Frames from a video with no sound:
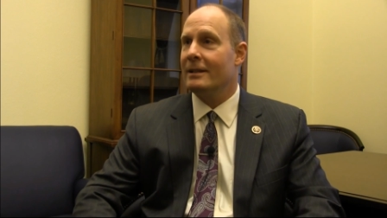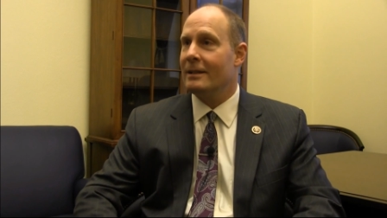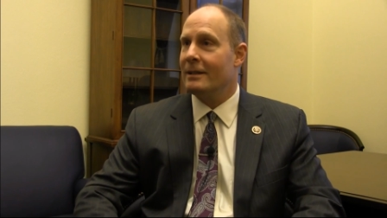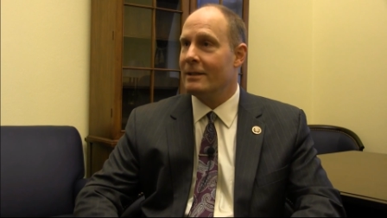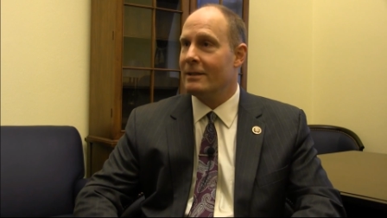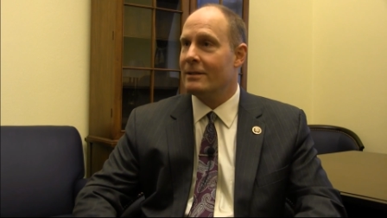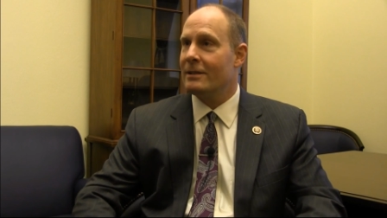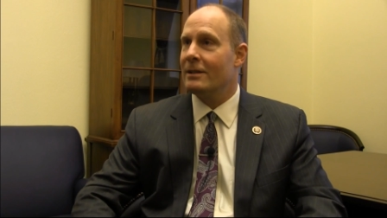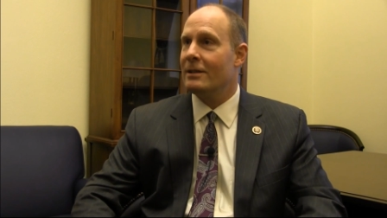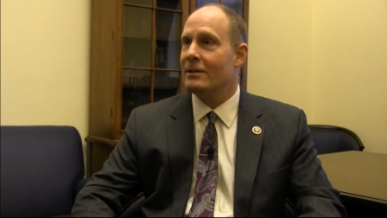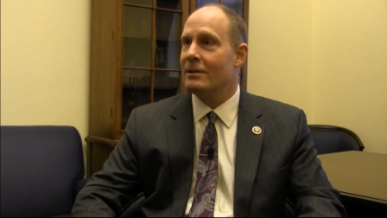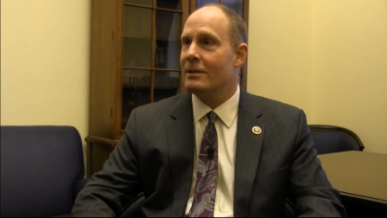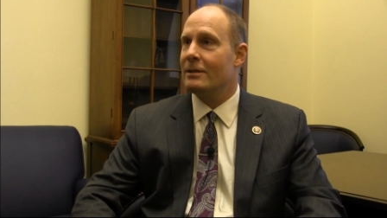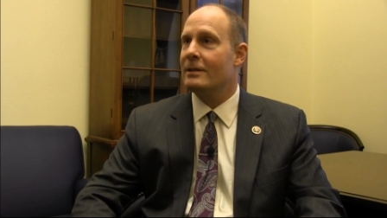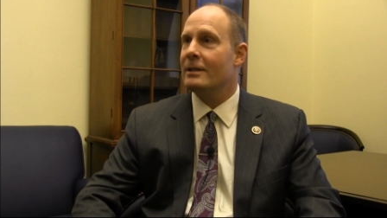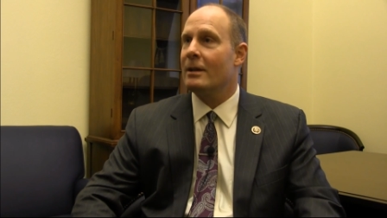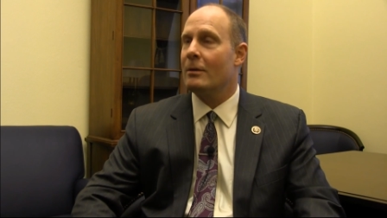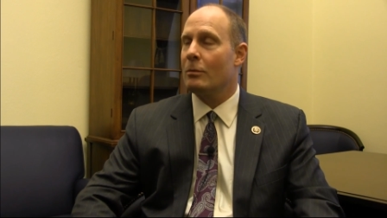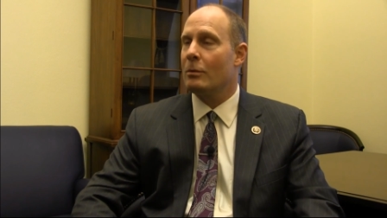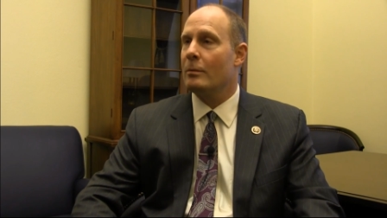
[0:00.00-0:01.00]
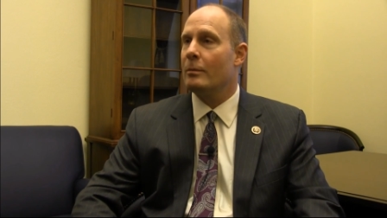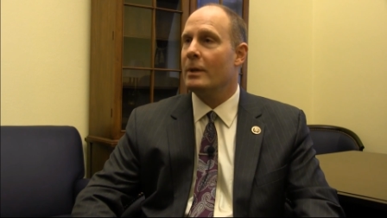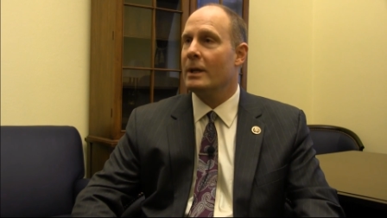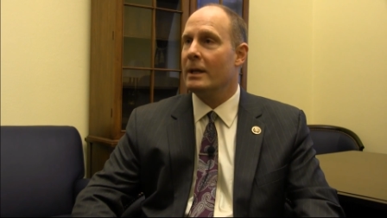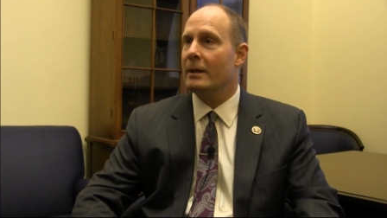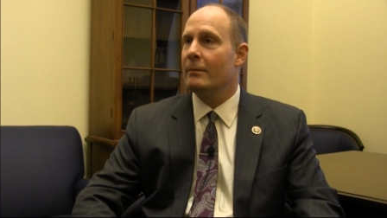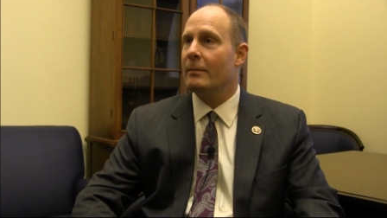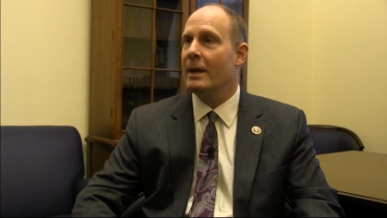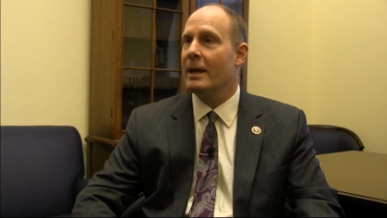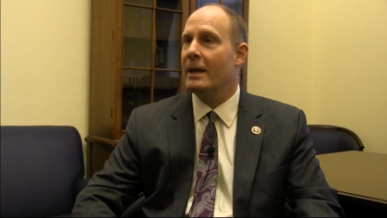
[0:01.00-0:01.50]
and decisions that were
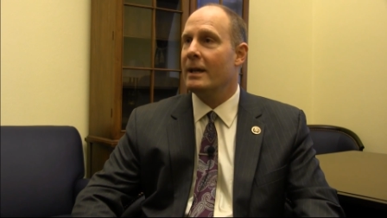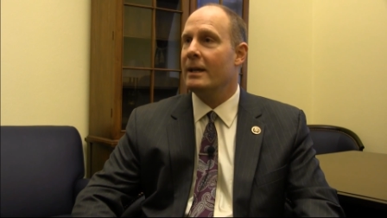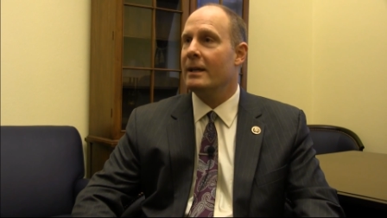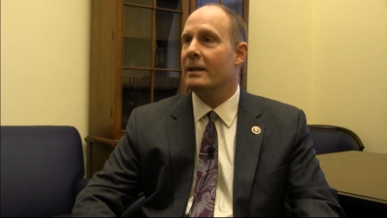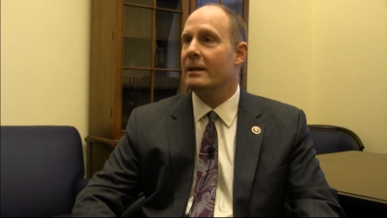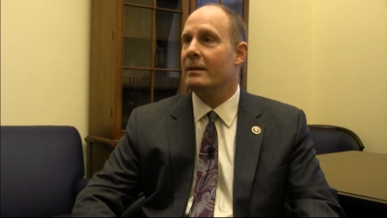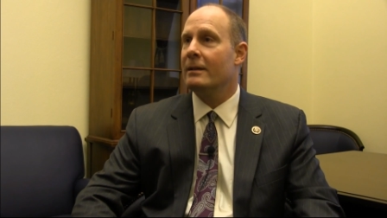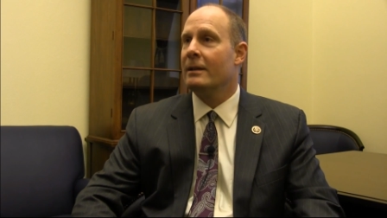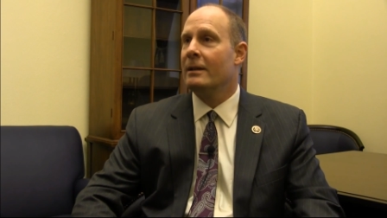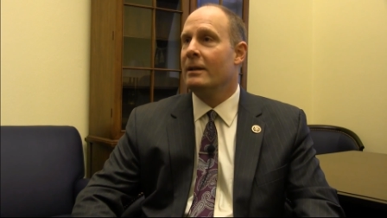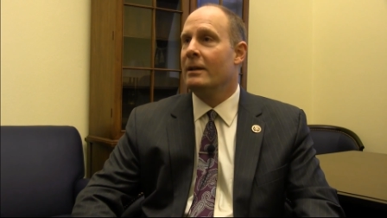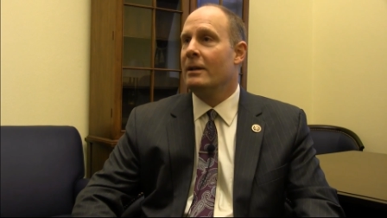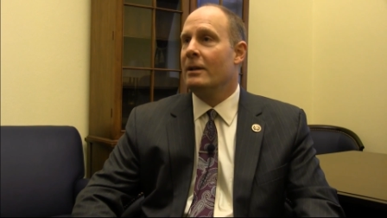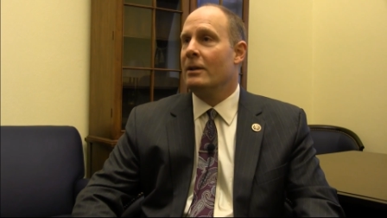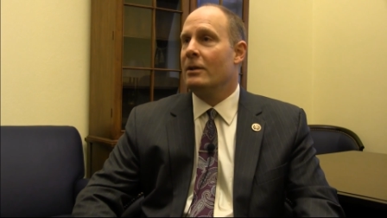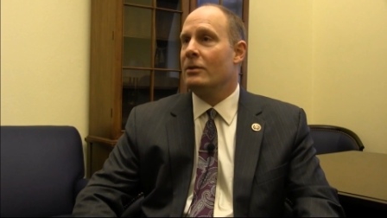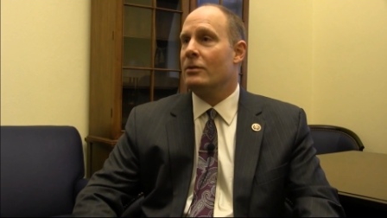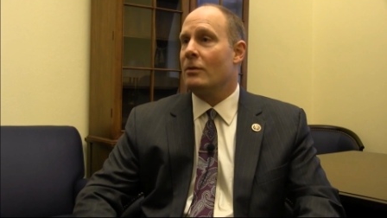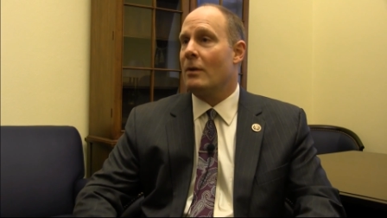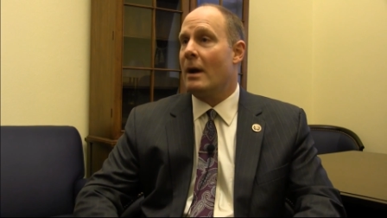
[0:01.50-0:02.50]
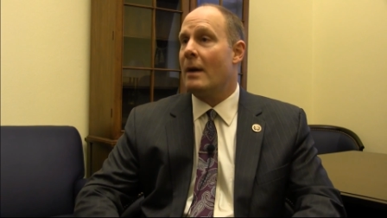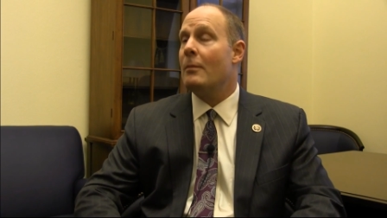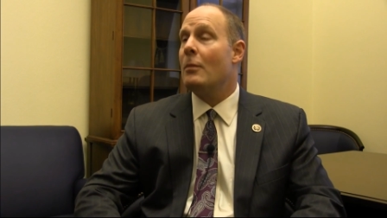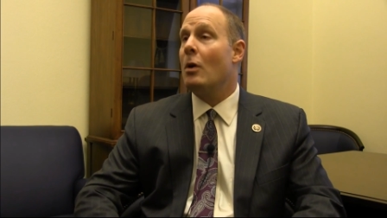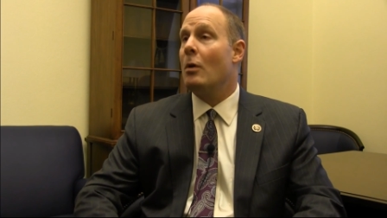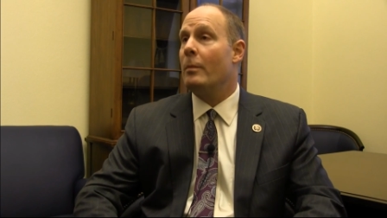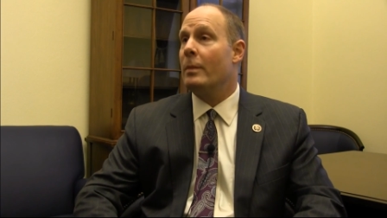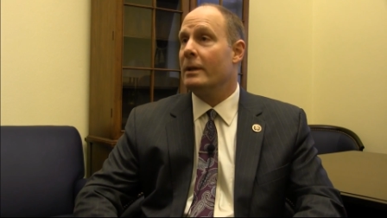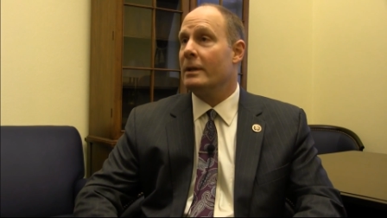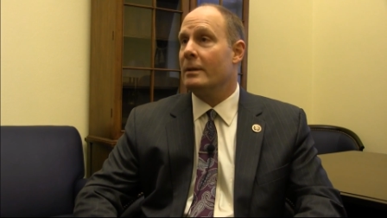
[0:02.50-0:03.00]
being made. And so I'm
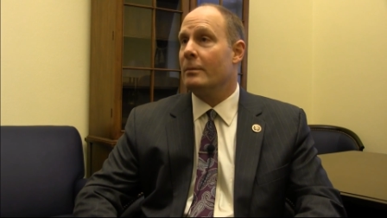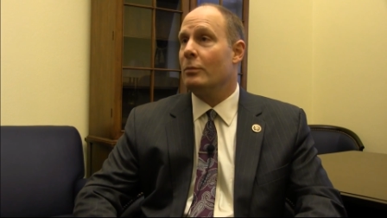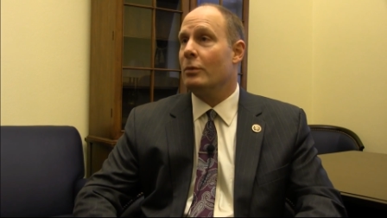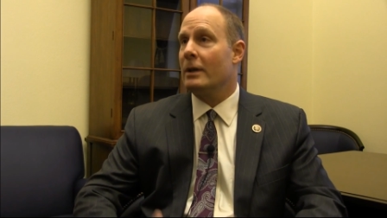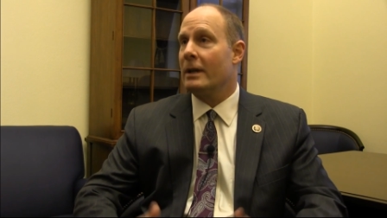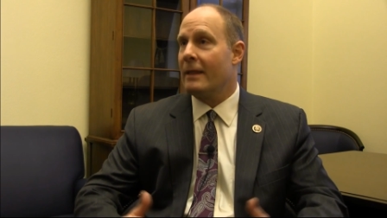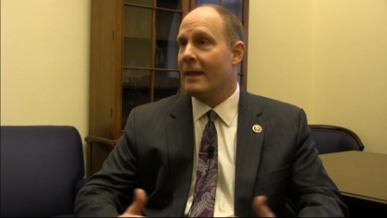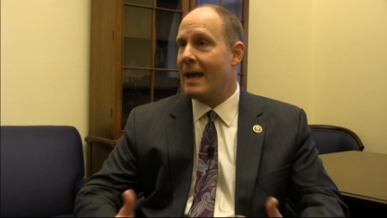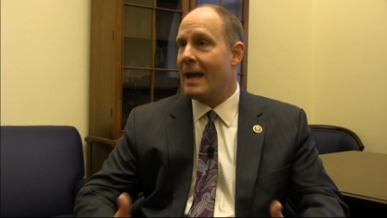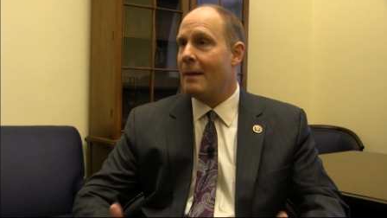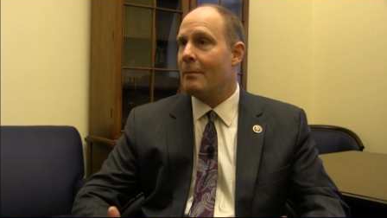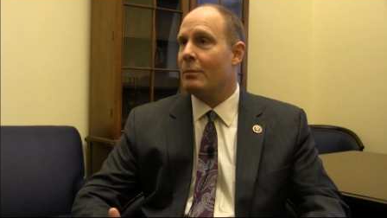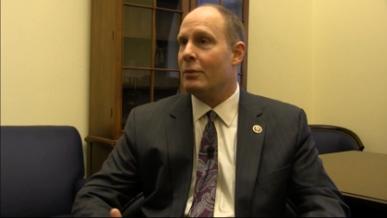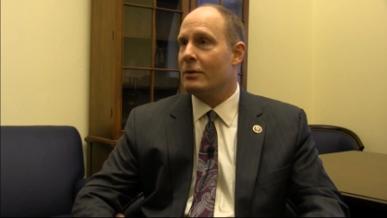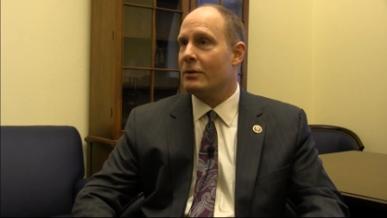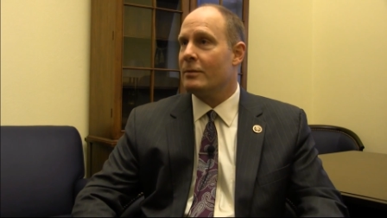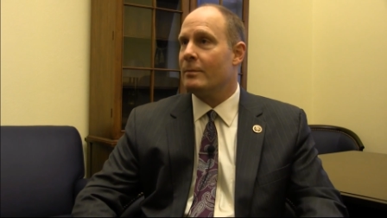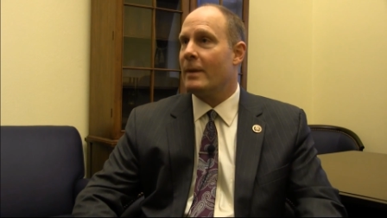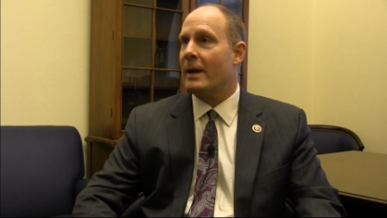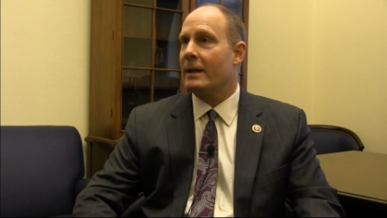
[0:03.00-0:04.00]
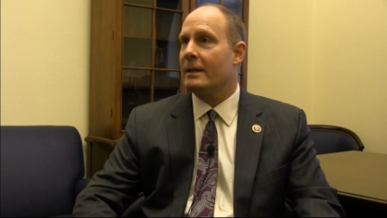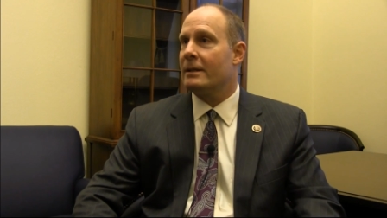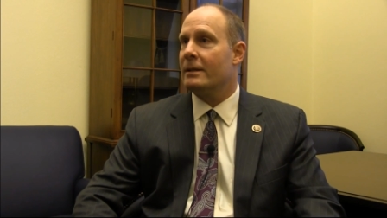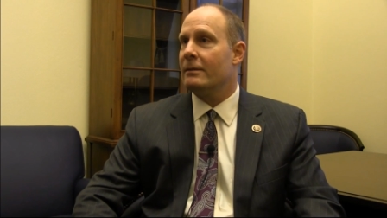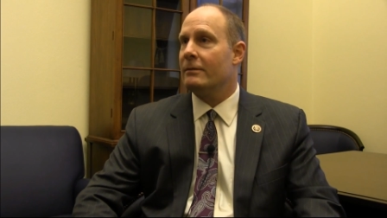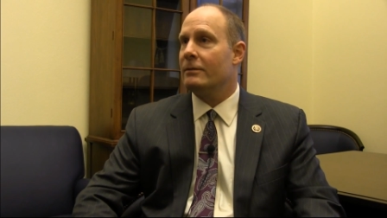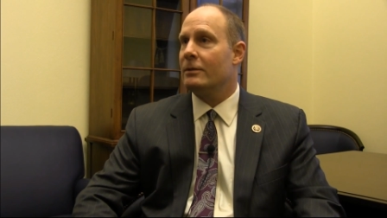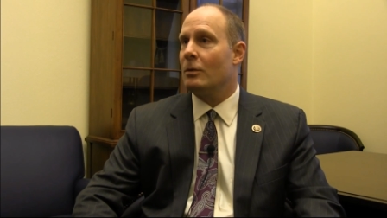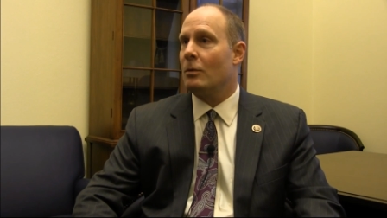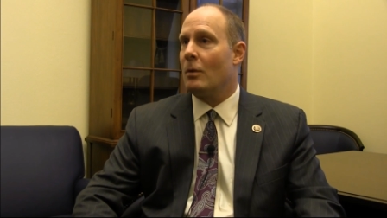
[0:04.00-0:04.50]
hoping to bring that
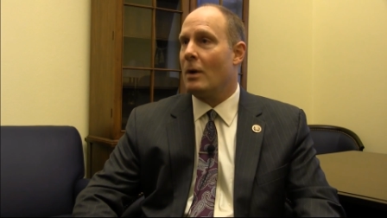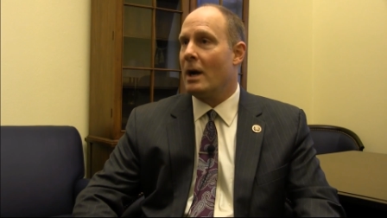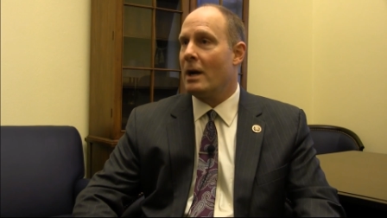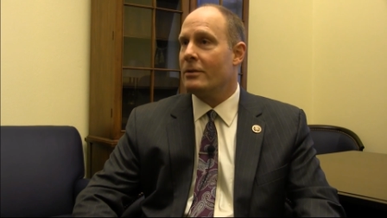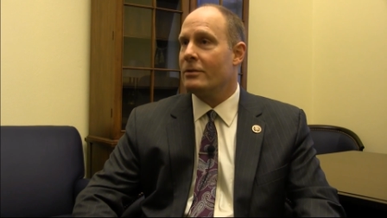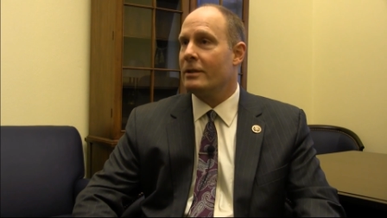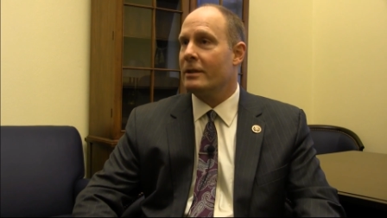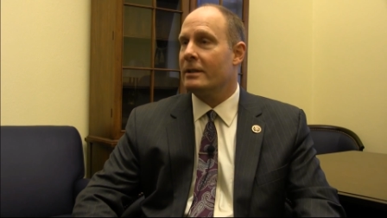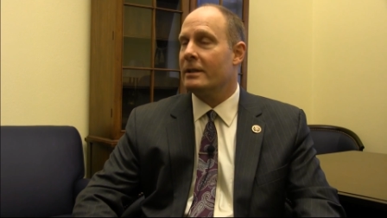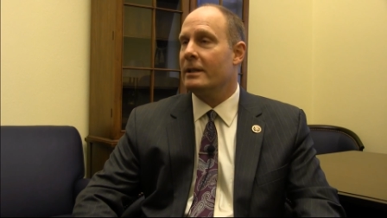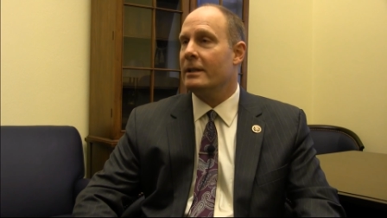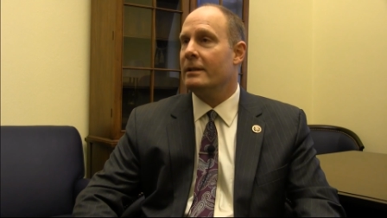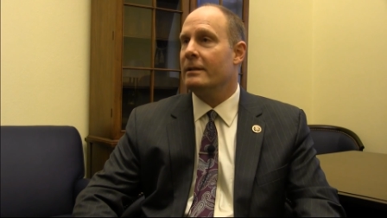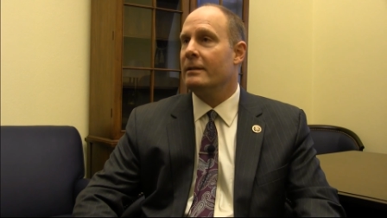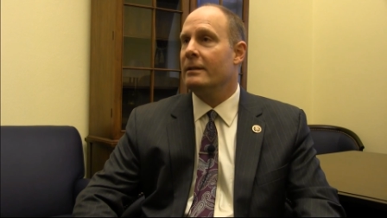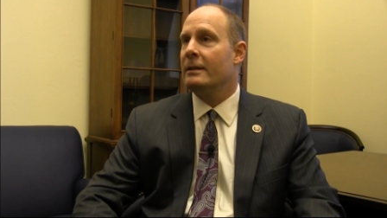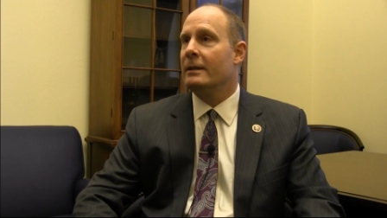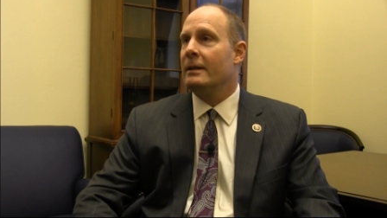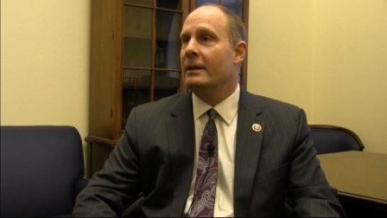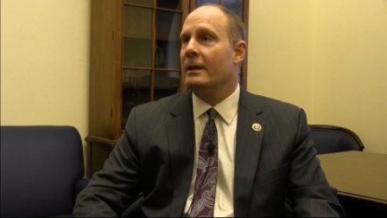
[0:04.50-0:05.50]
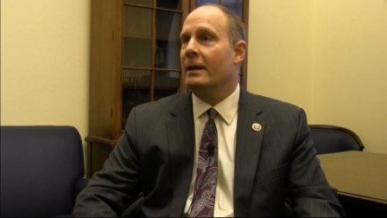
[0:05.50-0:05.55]
perspective to Washington.